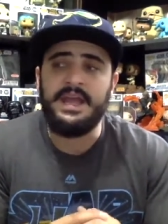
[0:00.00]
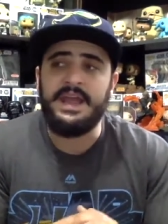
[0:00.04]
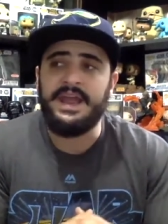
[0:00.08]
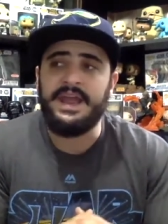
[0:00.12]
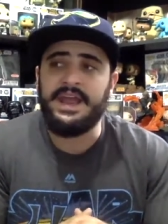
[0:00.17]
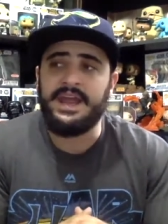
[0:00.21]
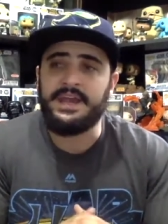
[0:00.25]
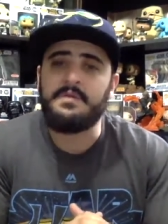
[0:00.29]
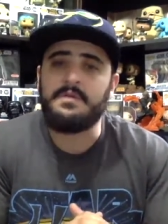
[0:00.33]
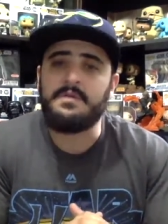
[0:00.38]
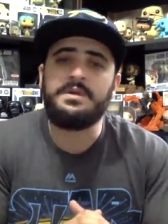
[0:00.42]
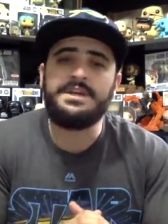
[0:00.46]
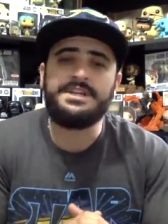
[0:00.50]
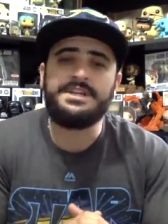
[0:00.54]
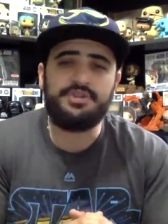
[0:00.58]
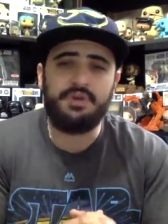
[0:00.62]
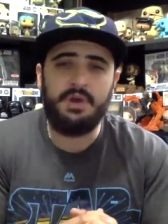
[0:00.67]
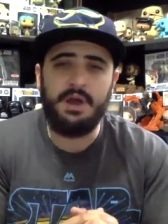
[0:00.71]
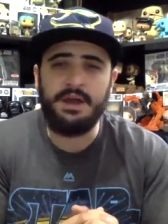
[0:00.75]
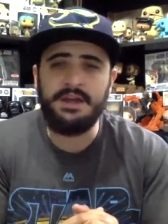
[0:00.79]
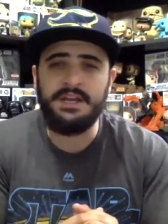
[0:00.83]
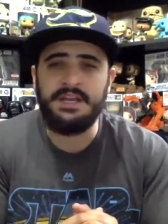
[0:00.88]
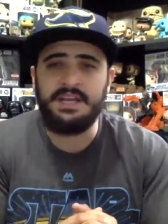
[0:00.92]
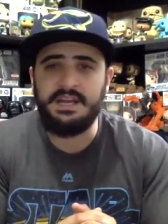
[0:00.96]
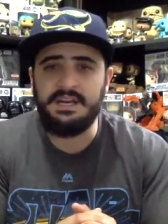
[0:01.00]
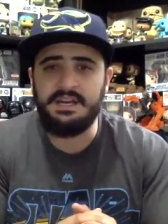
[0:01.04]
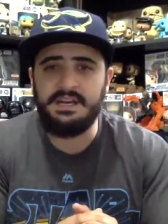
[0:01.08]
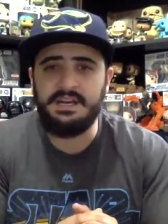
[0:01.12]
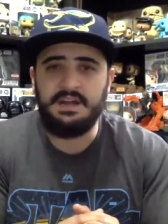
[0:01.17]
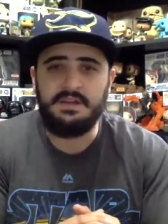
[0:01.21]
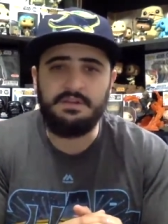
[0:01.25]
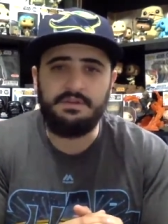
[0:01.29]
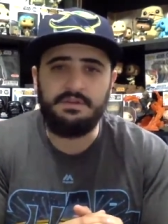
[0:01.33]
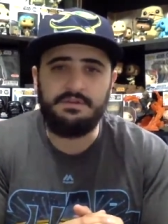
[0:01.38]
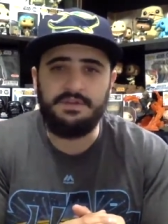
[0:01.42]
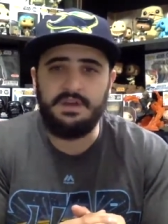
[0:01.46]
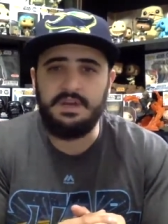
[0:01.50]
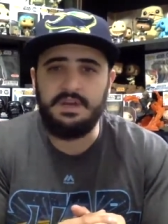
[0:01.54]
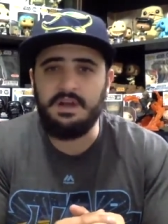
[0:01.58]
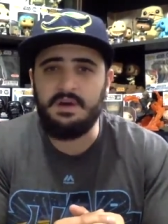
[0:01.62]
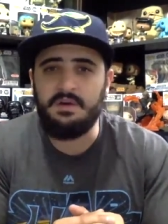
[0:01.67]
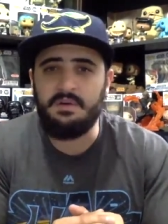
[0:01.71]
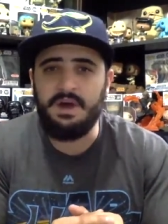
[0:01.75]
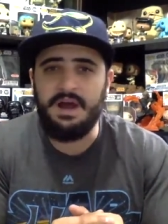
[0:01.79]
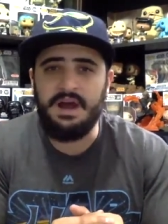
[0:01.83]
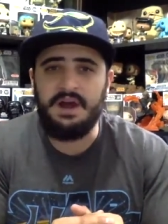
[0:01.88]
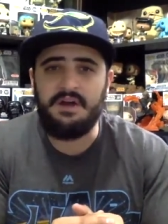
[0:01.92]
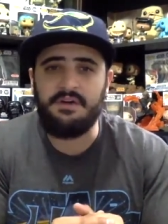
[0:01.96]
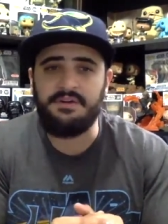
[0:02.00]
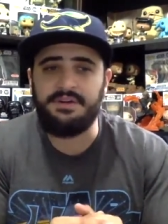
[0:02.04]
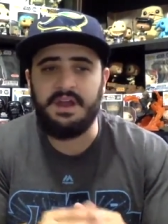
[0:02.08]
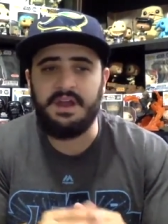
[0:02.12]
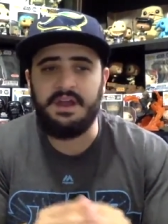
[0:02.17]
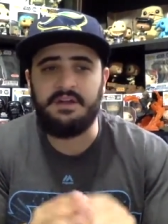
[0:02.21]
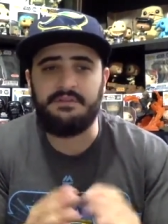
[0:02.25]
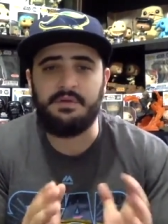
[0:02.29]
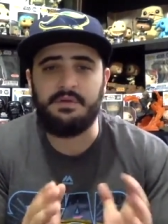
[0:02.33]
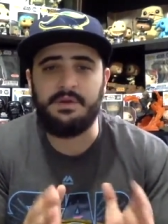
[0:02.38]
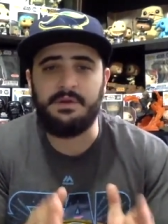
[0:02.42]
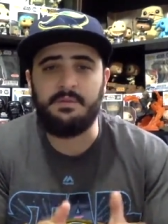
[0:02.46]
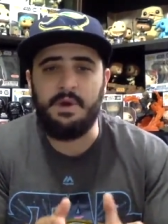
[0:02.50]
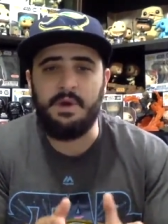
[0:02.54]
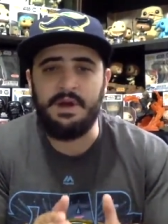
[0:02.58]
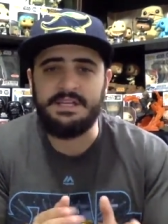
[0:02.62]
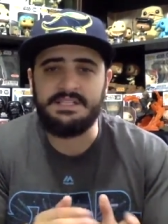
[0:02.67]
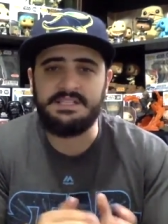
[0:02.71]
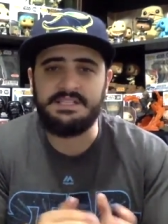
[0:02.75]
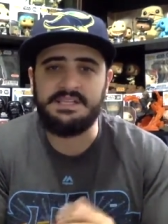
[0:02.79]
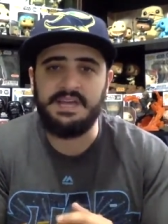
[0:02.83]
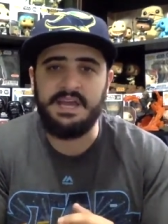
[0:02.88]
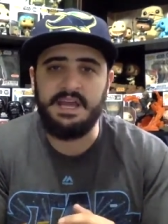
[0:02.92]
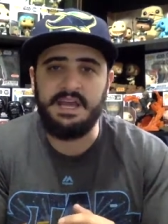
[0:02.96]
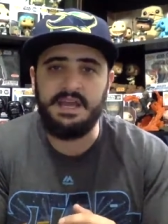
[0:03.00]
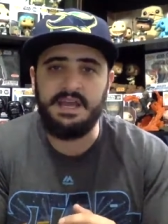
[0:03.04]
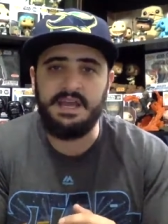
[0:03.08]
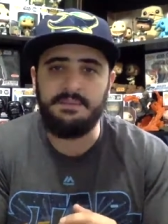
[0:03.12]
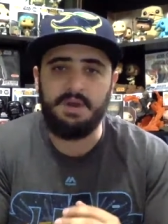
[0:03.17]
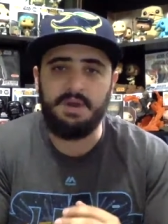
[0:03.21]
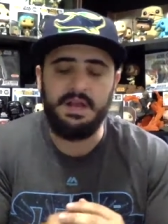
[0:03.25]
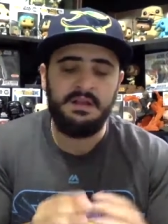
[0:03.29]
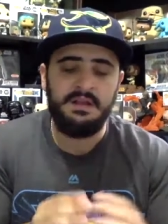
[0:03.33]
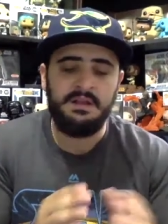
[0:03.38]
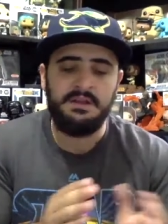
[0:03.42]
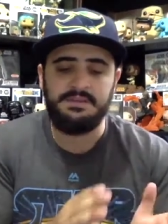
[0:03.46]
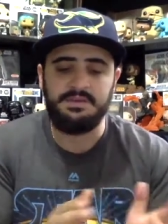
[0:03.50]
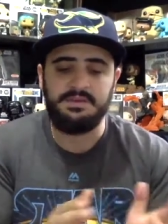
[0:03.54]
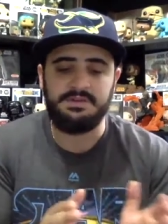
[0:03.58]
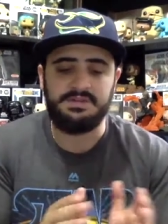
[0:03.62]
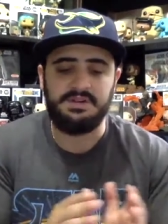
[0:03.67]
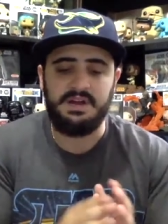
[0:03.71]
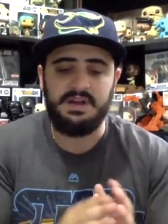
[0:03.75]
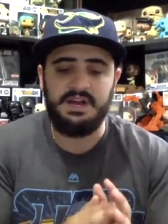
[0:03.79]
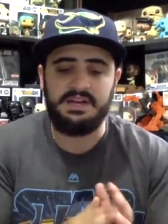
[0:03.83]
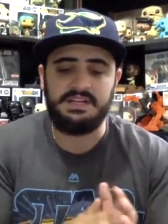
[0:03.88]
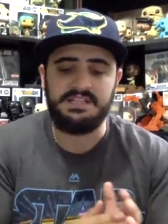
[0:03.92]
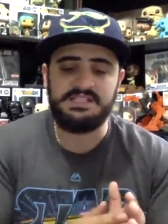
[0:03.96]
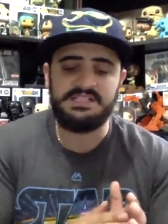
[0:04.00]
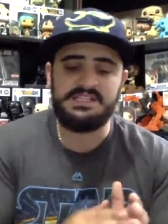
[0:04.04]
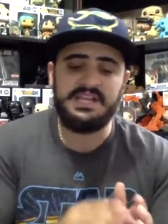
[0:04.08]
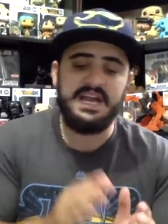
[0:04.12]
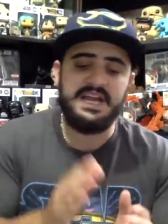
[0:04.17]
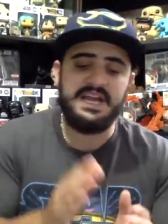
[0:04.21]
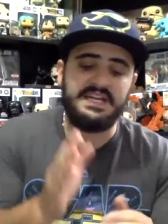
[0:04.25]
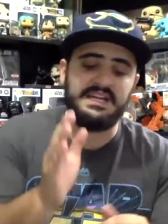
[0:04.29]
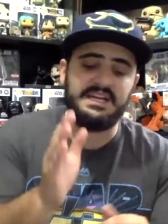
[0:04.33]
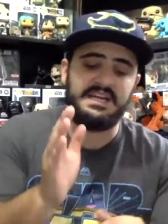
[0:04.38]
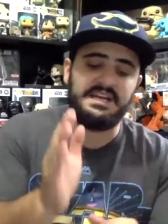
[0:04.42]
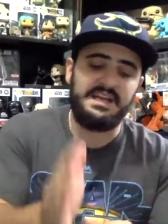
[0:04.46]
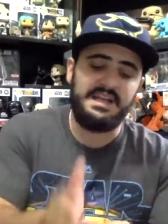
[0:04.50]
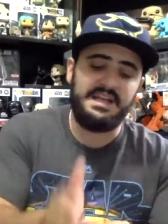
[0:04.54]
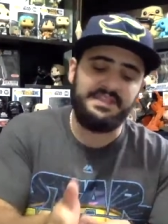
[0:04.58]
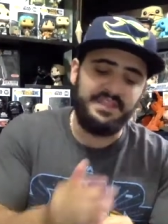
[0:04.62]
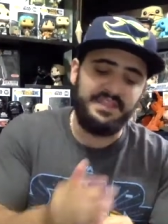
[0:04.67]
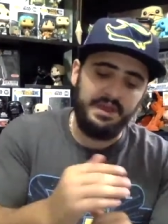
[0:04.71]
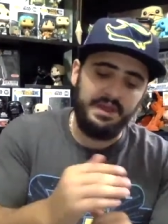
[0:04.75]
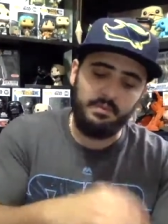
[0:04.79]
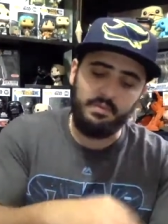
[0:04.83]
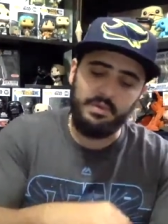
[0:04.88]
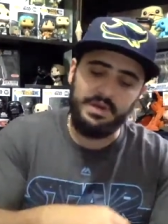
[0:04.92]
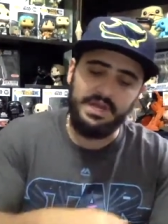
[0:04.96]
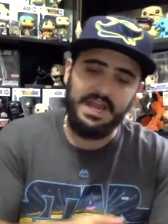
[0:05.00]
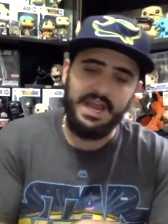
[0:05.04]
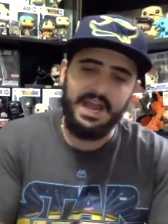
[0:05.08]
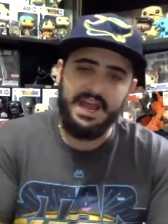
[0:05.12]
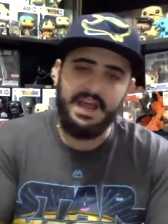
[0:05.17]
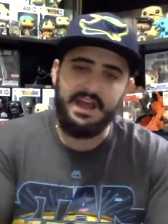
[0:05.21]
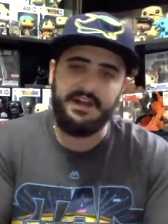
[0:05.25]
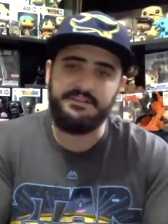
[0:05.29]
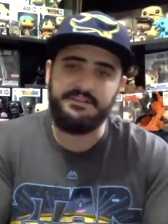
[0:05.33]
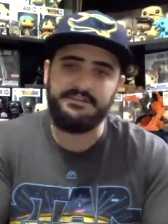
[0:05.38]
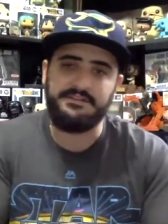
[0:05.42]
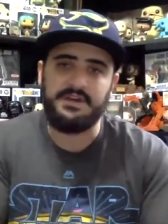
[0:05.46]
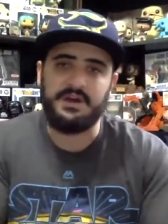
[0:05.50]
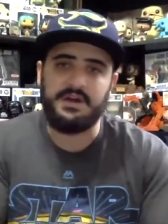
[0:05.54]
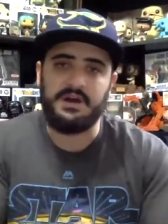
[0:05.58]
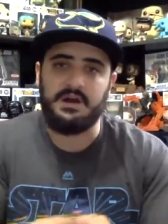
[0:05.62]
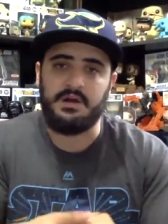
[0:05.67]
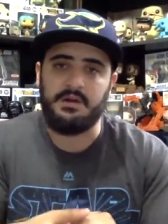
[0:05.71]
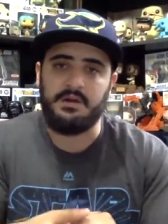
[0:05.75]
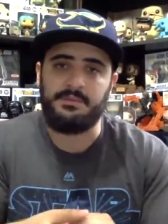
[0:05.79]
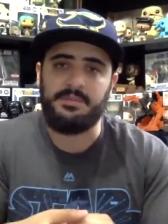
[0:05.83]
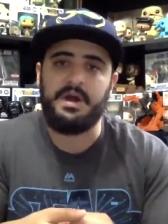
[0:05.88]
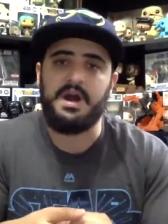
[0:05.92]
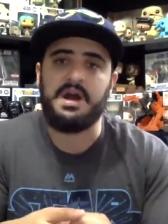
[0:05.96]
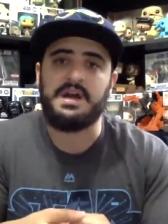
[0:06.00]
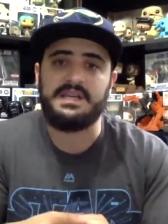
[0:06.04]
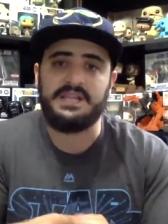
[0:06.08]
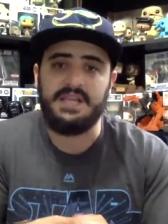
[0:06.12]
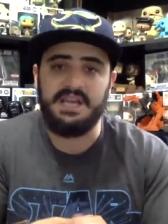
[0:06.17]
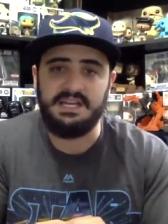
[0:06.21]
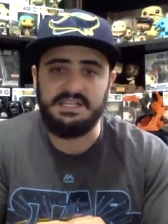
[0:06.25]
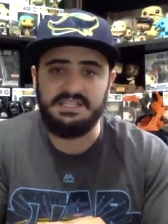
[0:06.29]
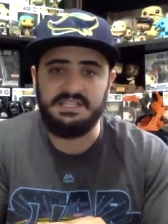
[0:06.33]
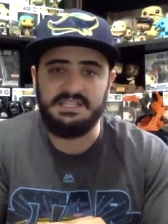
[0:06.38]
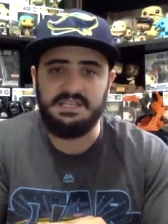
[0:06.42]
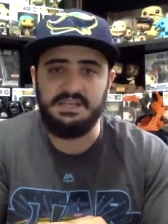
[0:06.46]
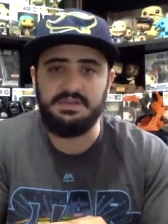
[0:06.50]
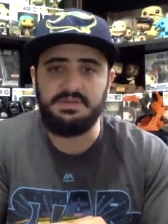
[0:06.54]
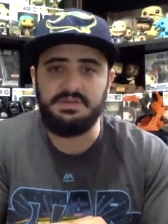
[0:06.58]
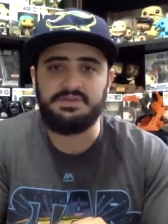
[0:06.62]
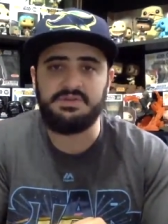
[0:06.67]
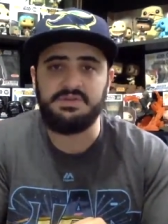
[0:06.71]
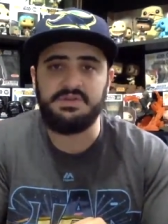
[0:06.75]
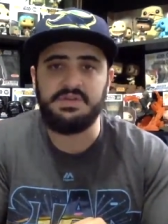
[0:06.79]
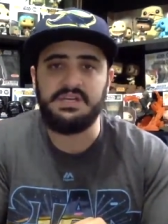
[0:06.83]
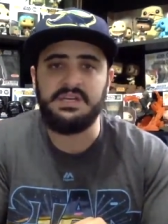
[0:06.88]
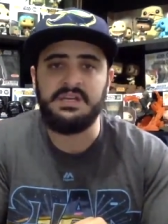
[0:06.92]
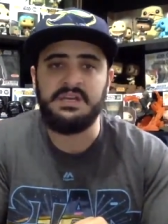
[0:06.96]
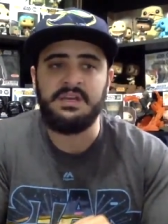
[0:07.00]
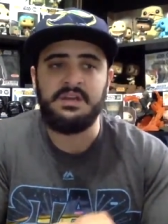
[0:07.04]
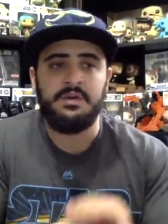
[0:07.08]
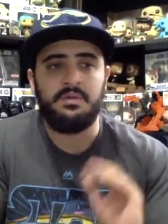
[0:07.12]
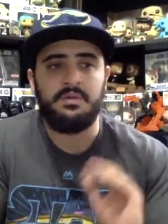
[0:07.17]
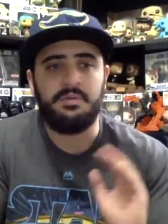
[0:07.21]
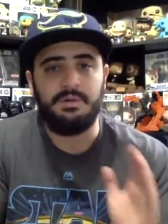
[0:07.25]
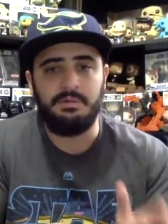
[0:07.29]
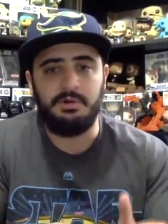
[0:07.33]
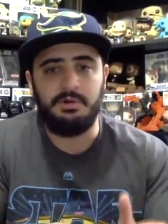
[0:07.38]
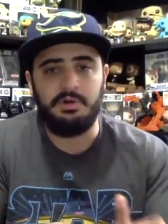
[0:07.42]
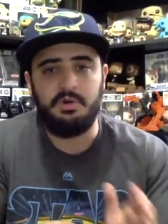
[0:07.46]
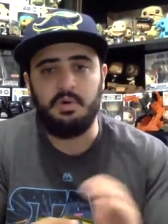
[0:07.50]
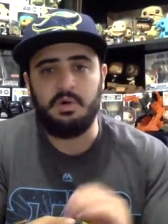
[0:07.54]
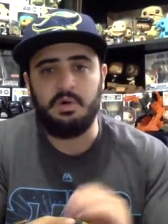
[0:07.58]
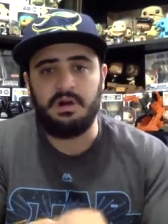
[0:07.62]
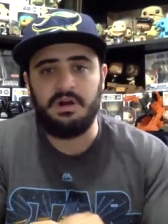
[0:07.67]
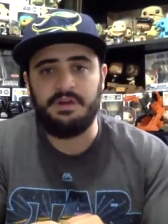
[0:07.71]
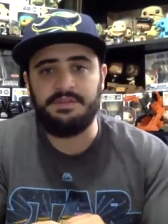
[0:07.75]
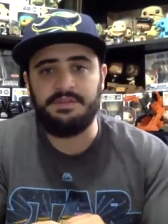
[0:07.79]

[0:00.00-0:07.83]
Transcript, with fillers: And we try to get another video out every Wednesday, but those are kind of stagnant. And then we have our podcast that usually we record on